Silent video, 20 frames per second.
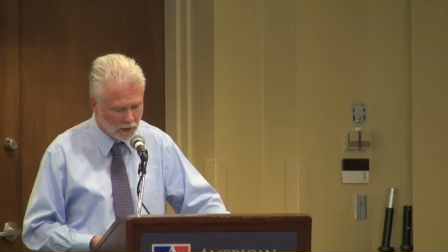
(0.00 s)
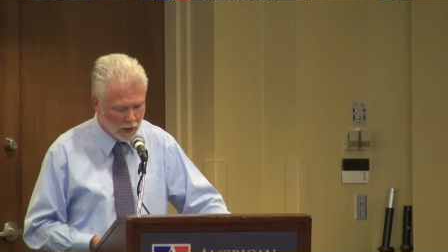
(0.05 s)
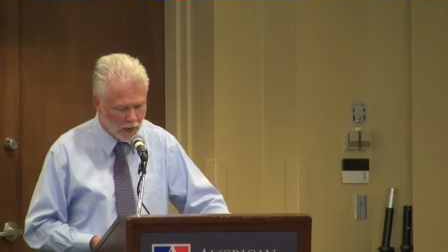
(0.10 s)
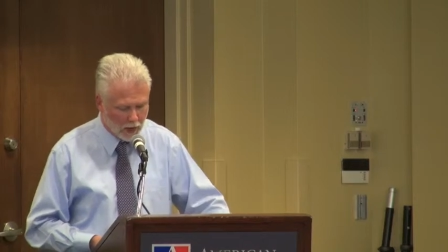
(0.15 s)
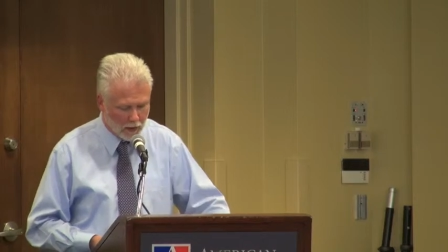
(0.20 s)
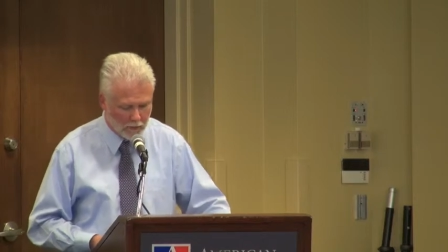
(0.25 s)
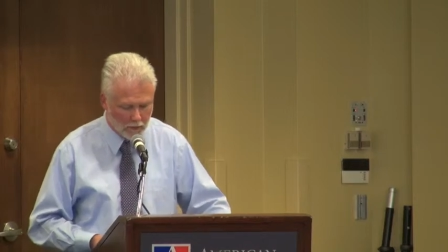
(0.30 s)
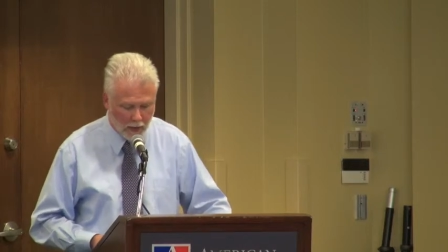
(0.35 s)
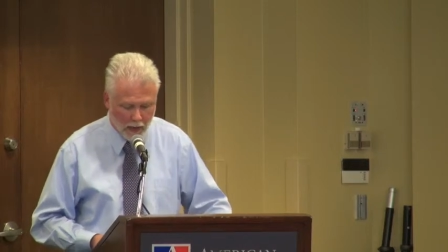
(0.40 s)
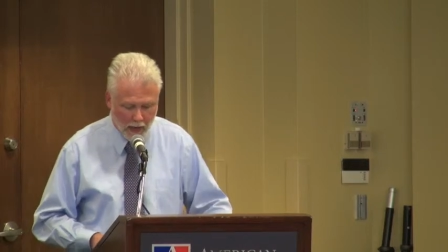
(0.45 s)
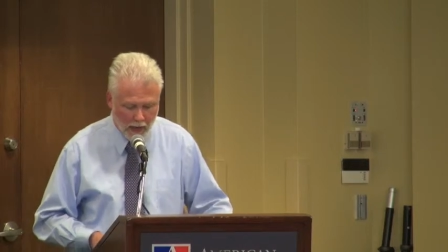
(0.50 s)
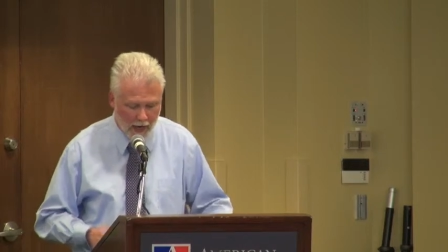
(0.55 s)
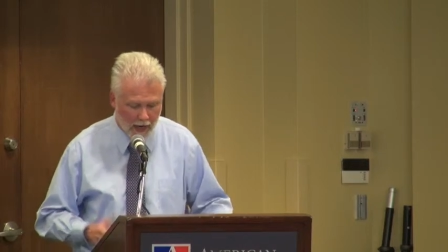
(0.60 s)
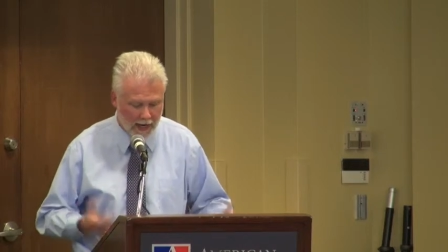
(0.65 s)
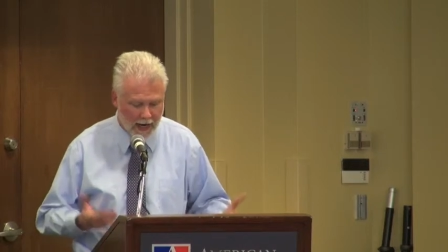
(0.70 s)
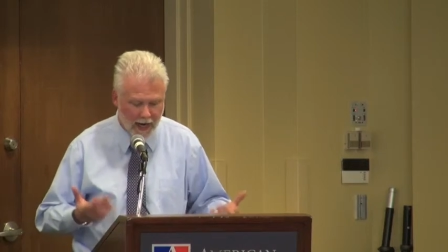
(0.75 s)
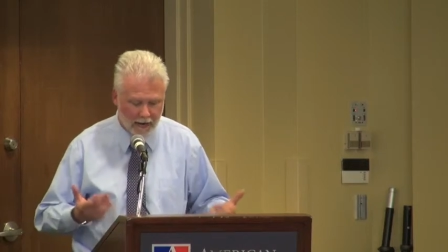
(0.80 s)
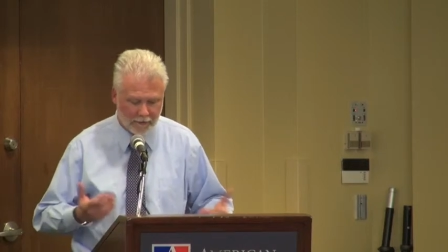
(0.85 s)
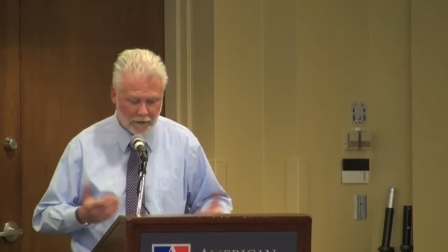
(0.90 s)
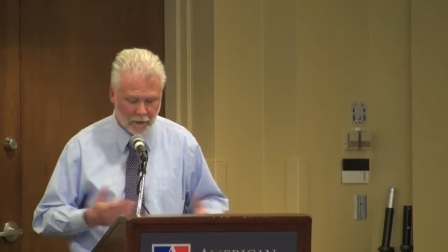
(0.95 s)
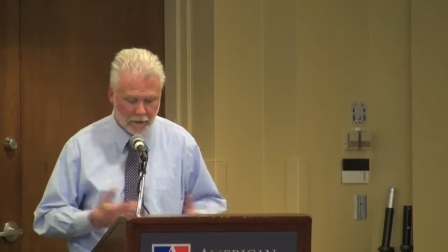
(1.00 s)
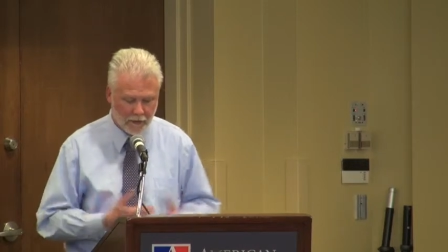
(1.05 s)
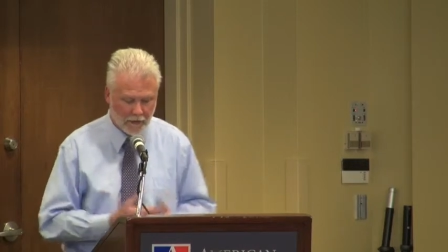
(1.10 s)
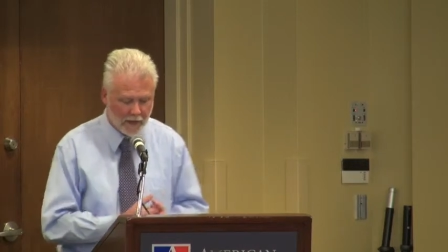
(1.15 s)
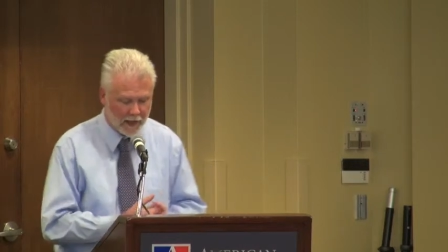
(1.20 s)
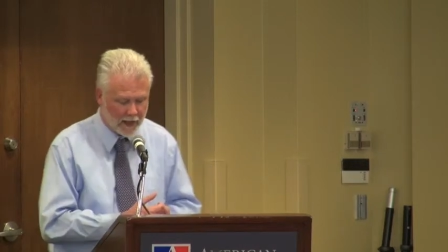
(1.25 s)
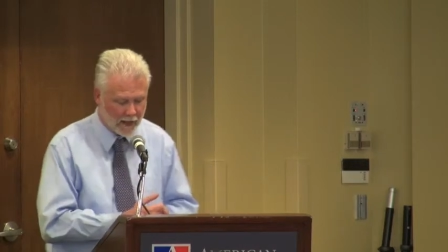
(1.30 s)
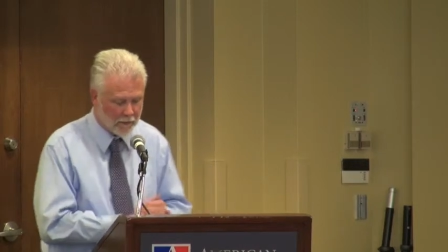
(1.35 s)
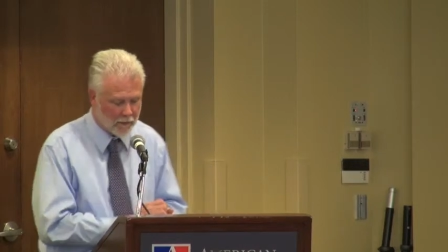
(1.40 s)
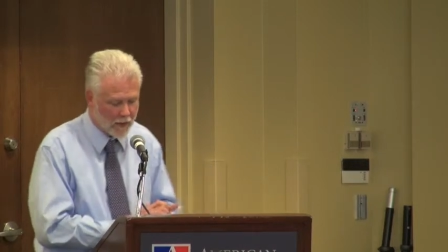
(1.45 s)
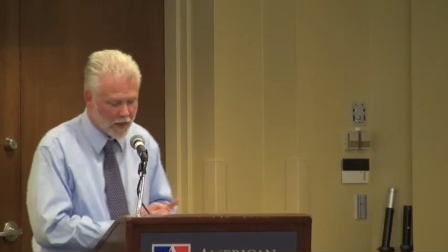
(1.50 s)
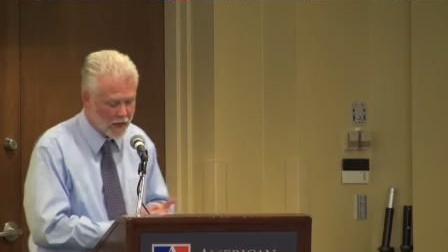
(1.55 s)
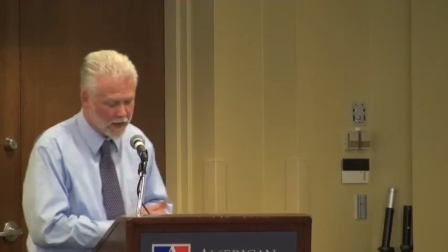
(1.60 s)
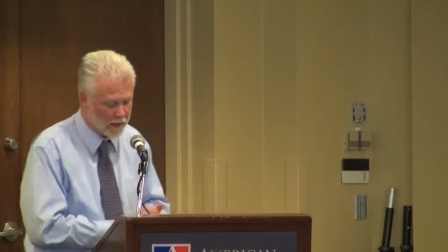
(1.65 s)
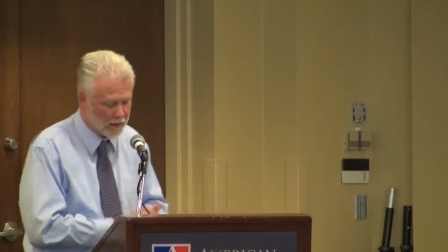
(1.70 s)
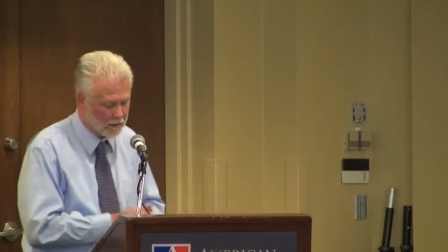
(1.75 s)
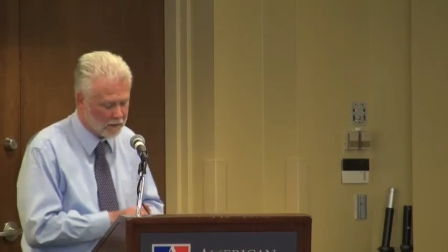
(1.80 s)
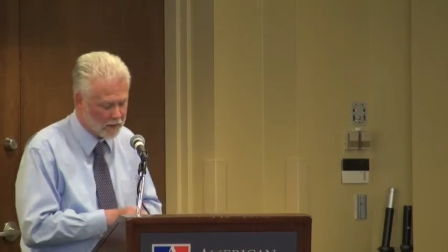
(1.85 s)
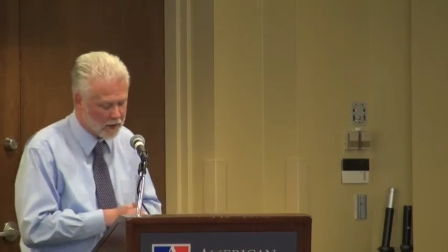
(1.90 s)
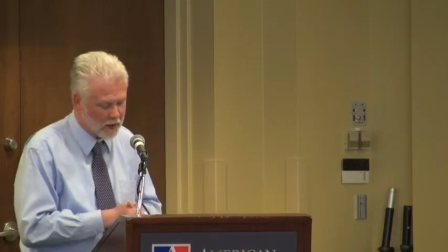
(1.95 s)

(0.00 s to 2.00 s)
Um, I have to thank my